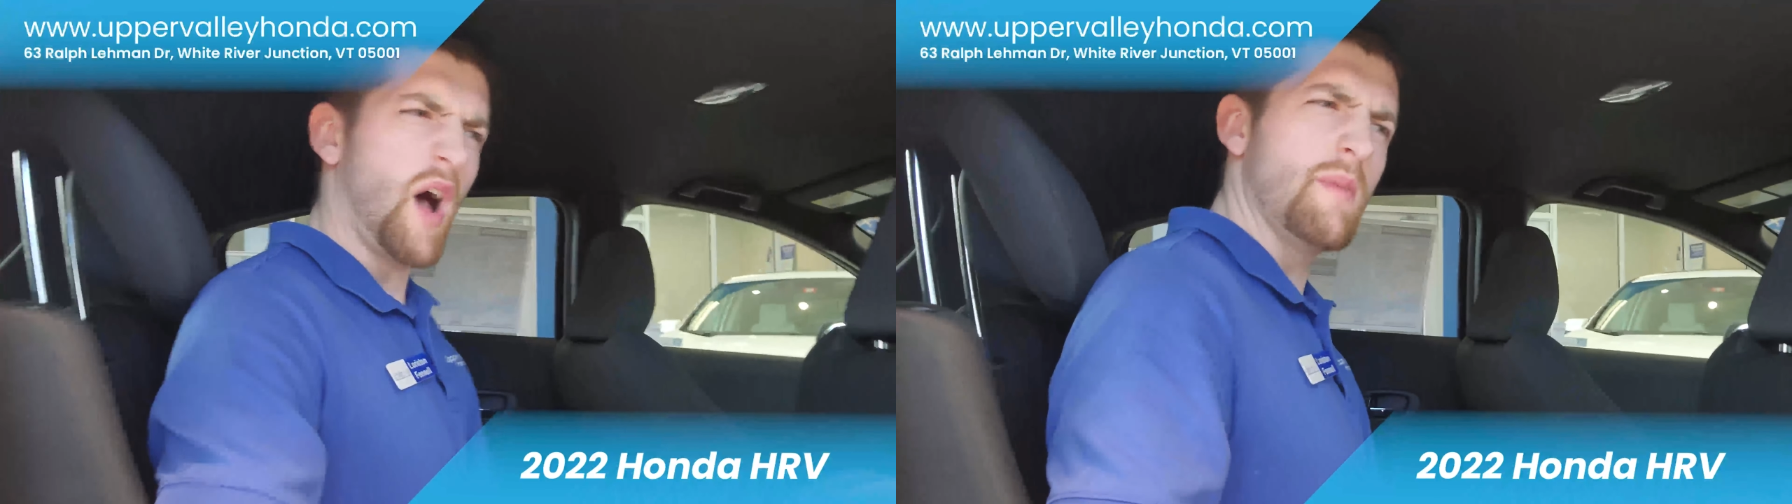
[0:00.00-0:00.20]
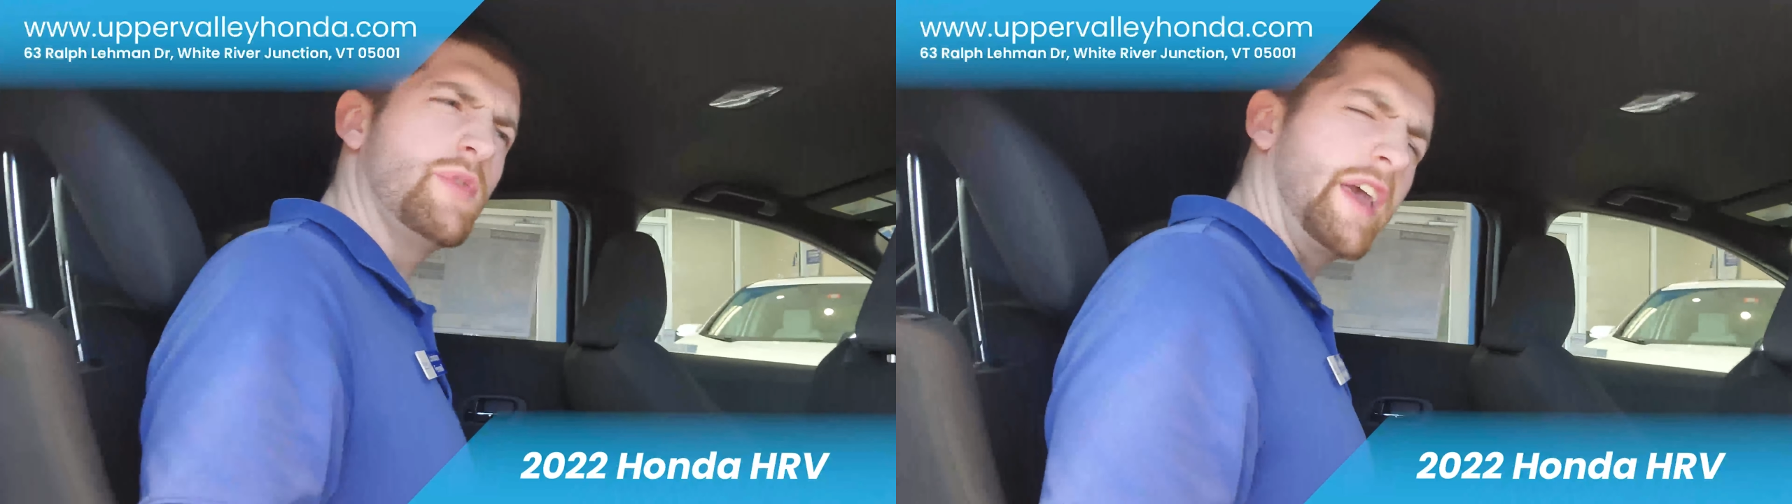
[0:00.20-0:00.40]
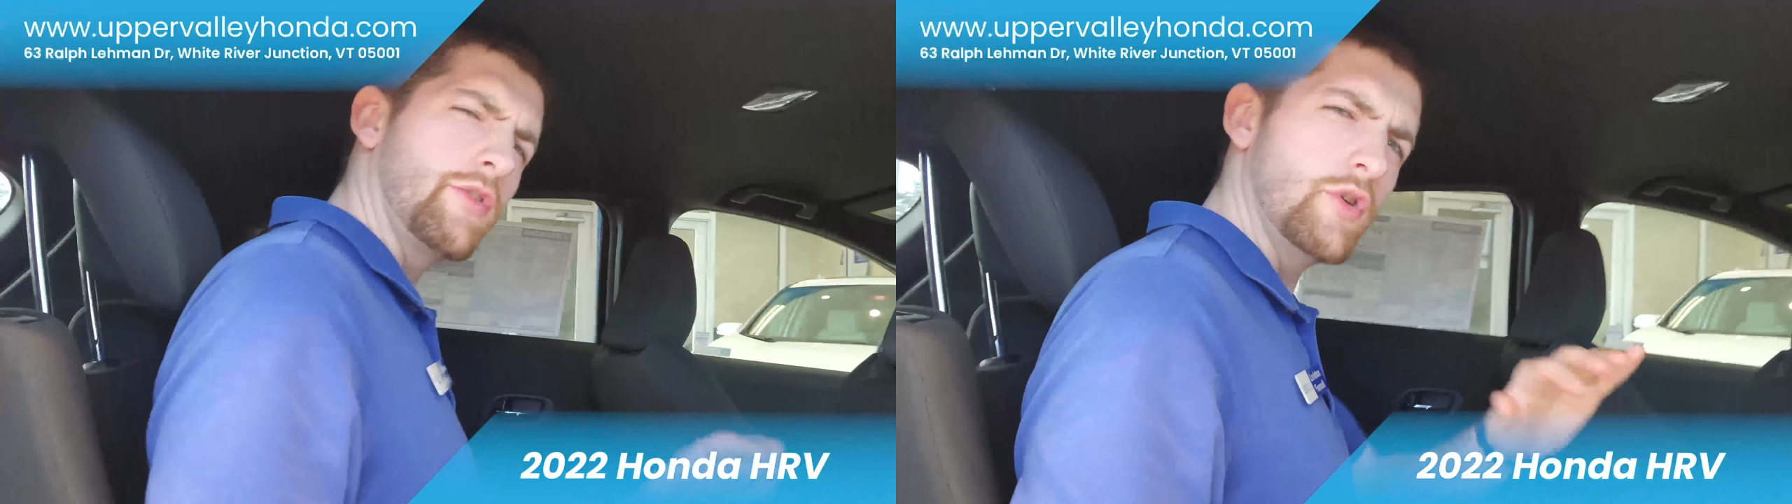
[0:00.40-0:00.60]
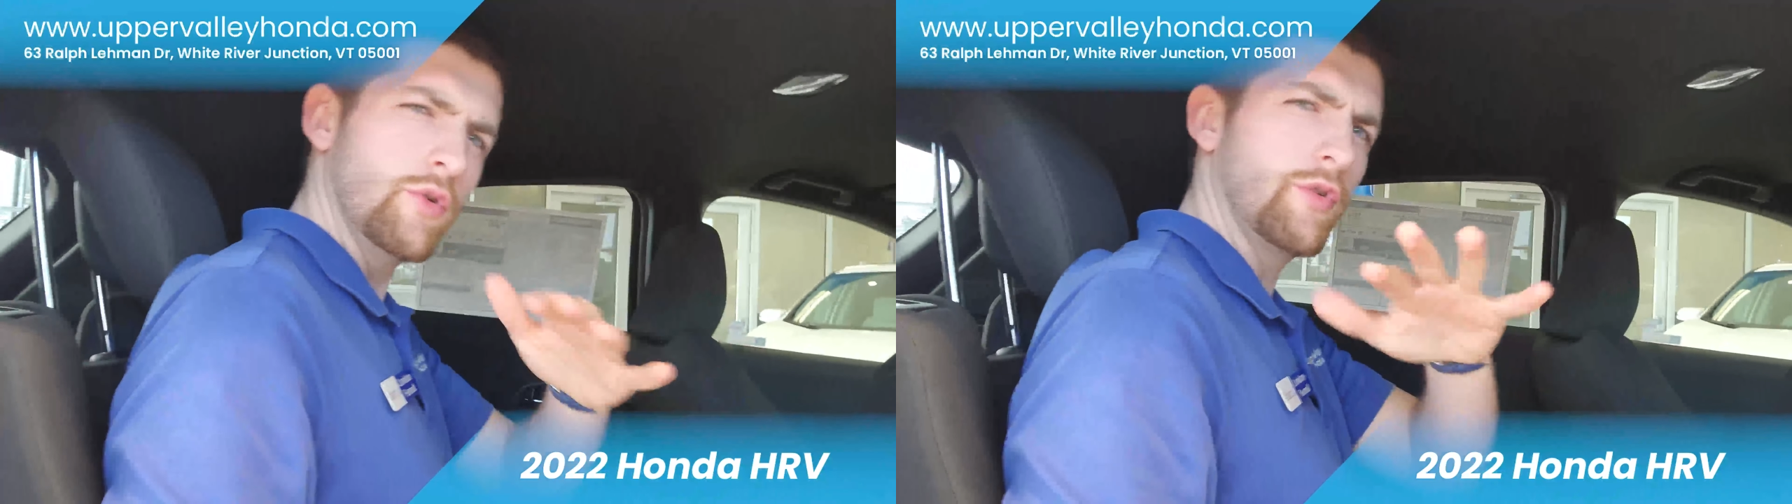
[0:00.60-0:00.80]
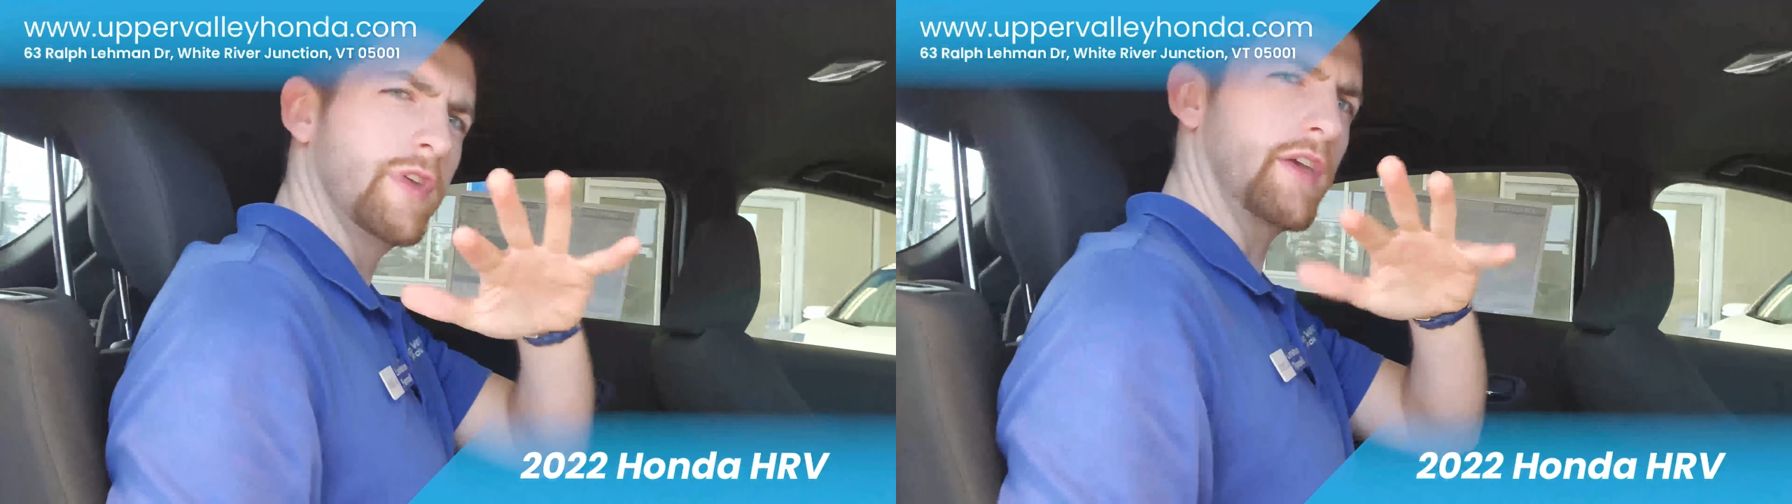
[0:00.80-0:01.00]
I'm
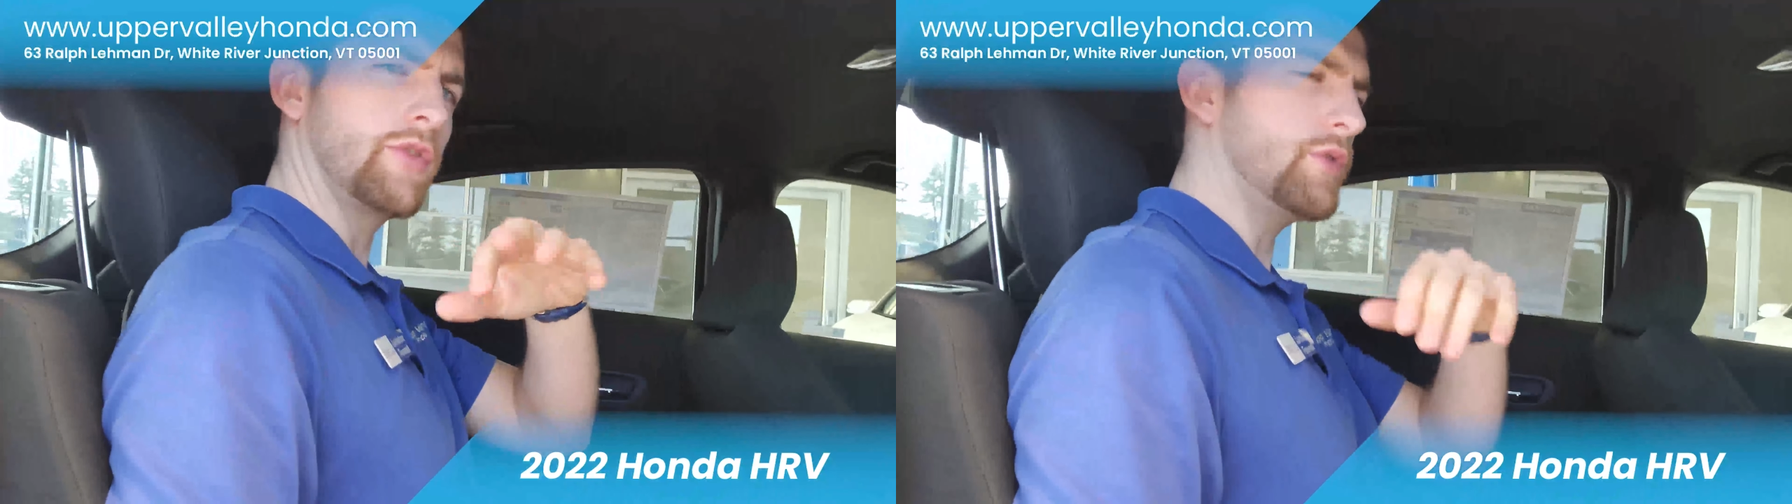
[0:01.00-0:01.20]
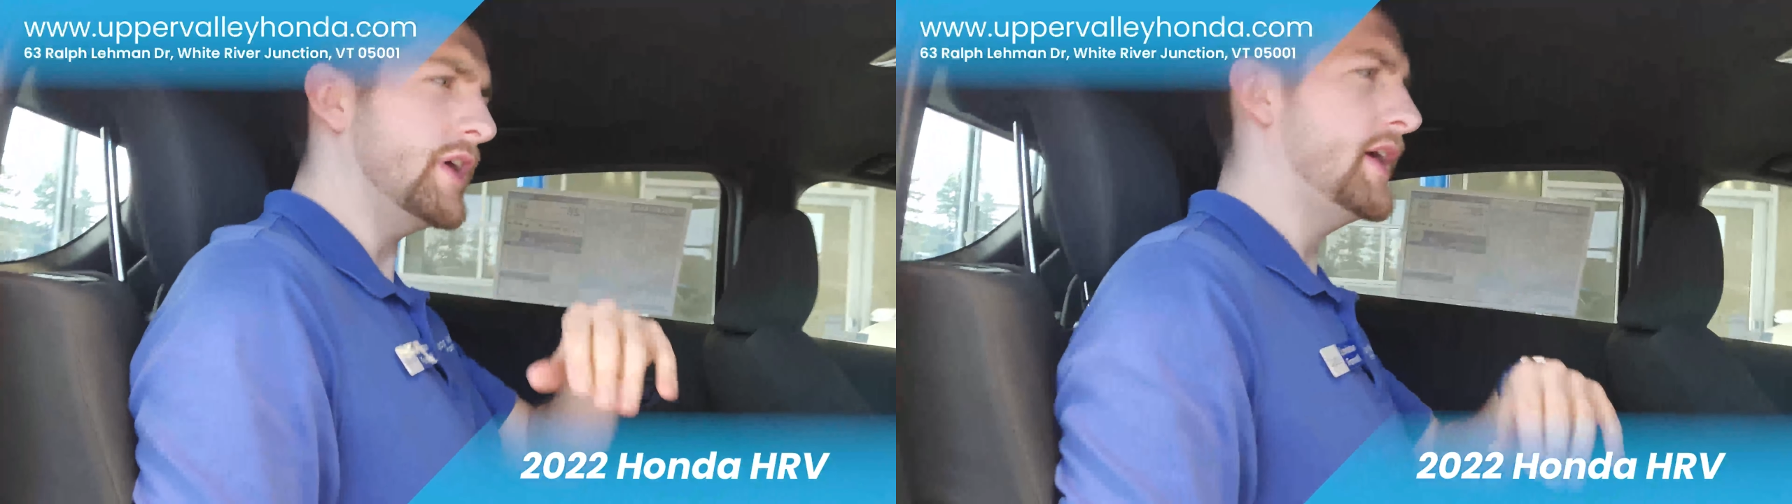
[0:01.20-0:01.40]
6'2", 6'3",